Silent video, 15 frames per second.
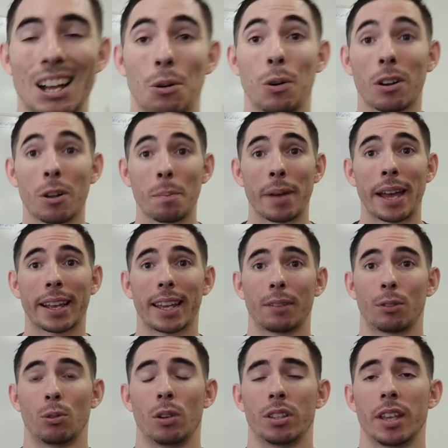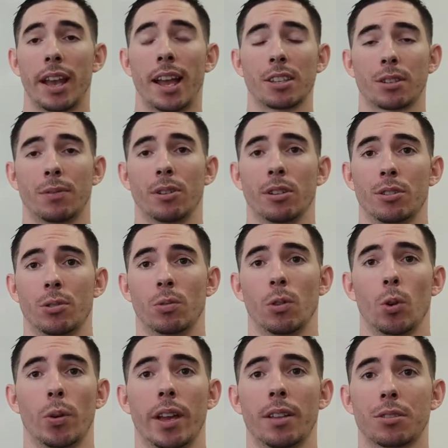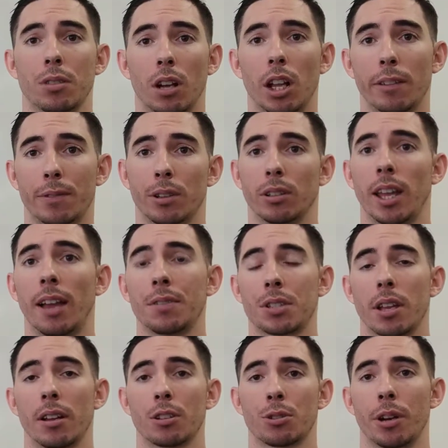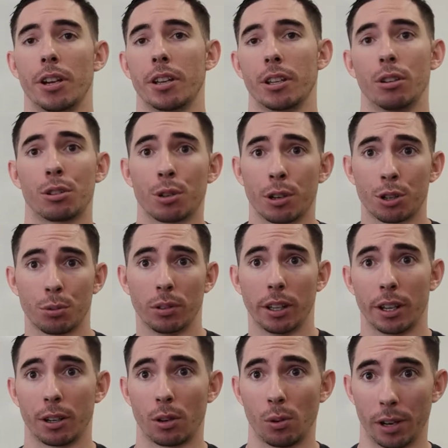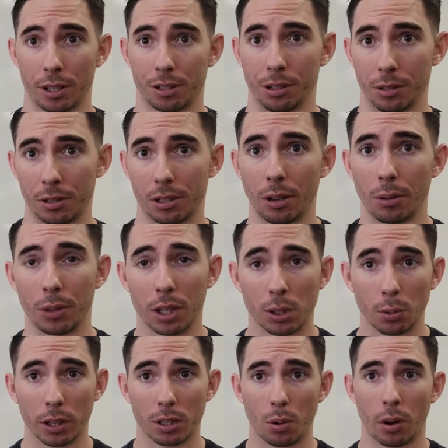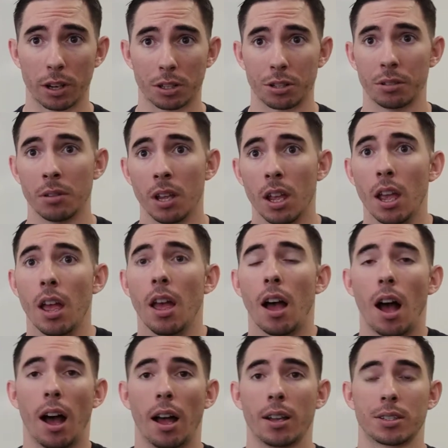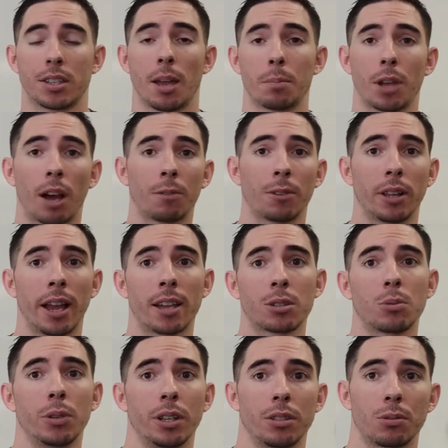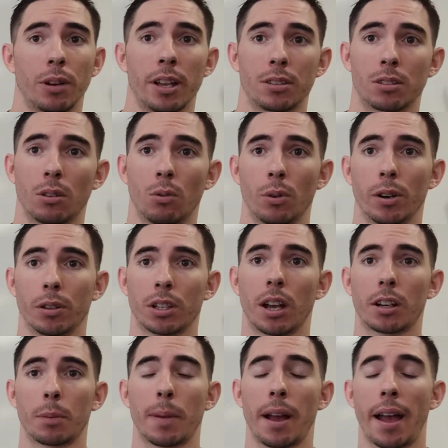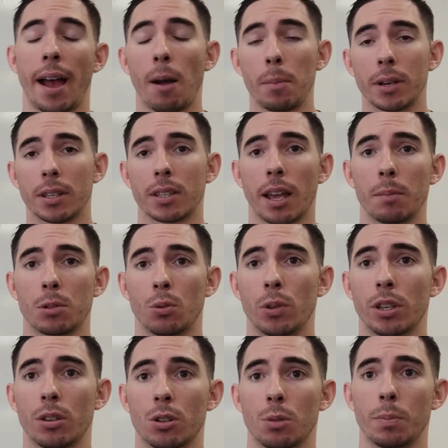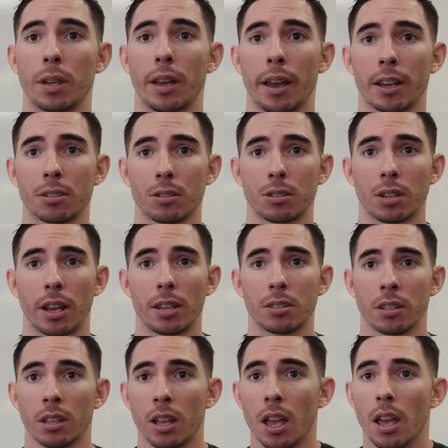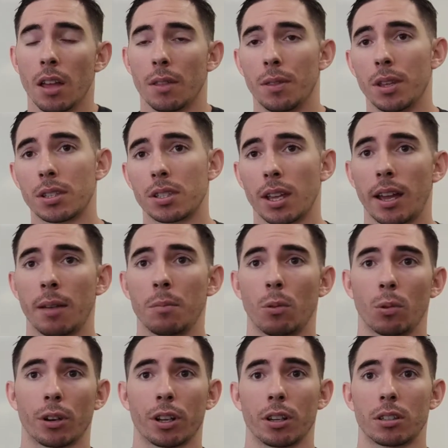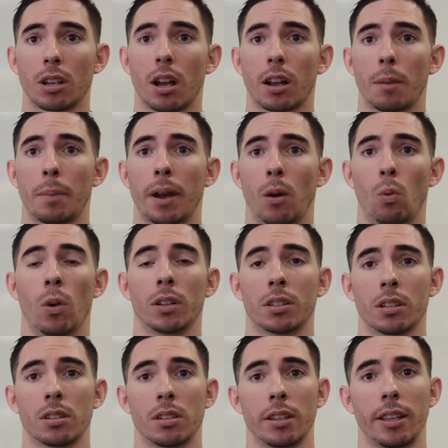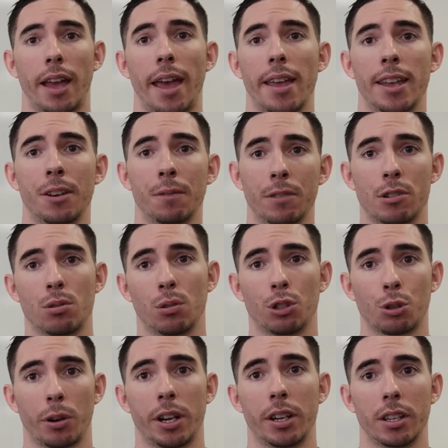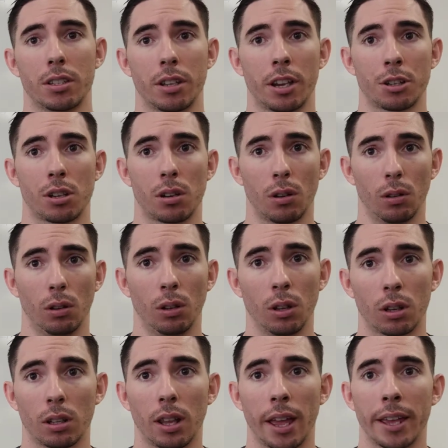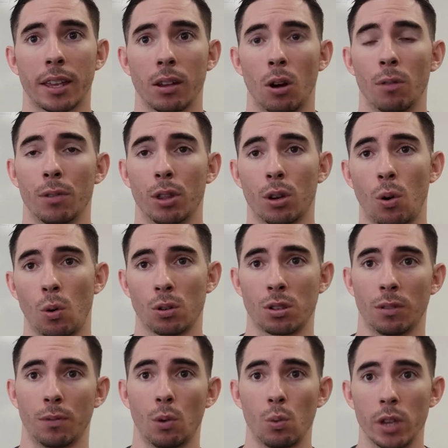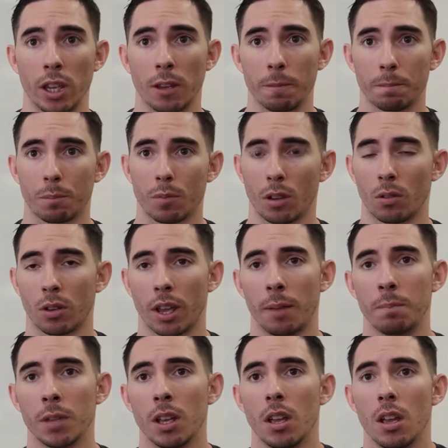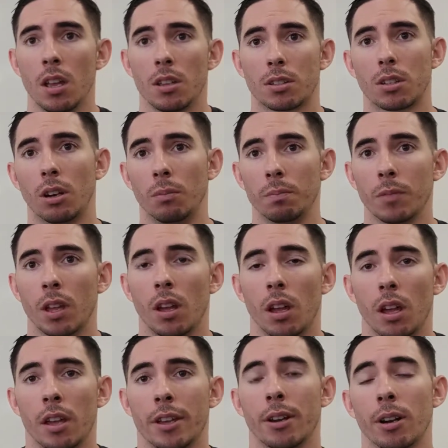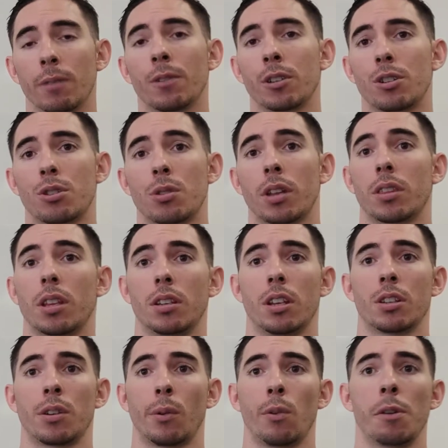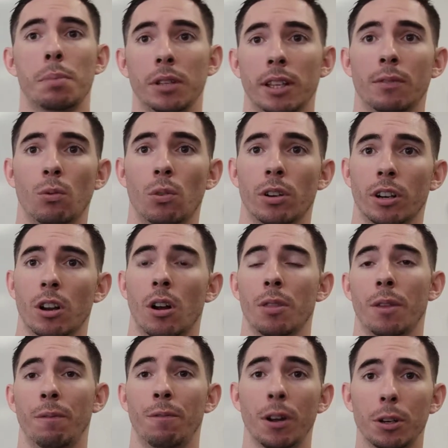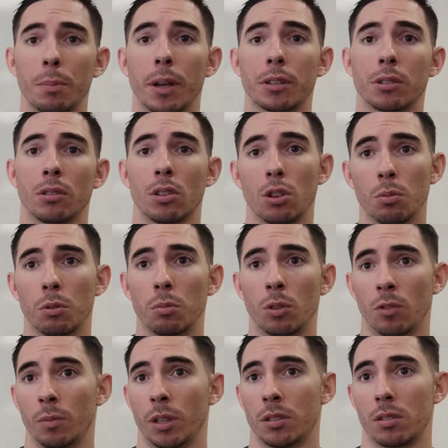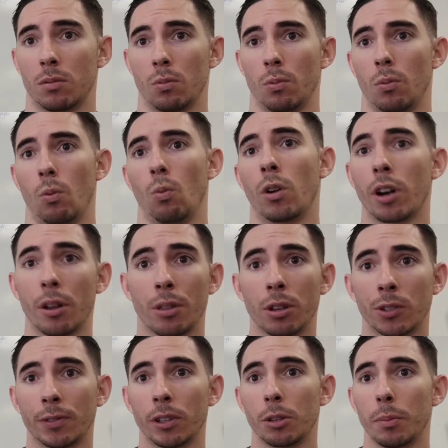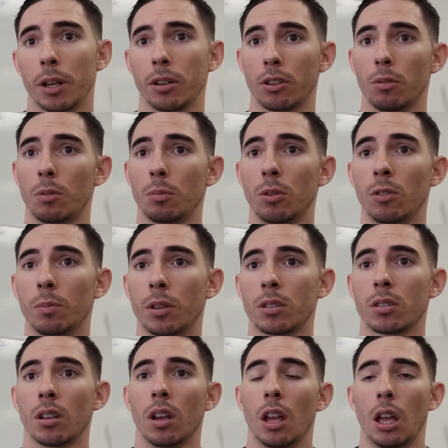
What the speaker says: Welcome back, everyone, to Ask Virtue, where we answer all of your lifestyle, training, and nutrition-related questions. So this week's question stemmed off of last week's, right? So we talked about how many times a week you should be exercising. This time, we're going to talk about what does an individual training session look like over the course of a week, okay? So here at Virtue Strength Conditioning, we believe in what are called the fundamental human movements. What are those fundamental human movements?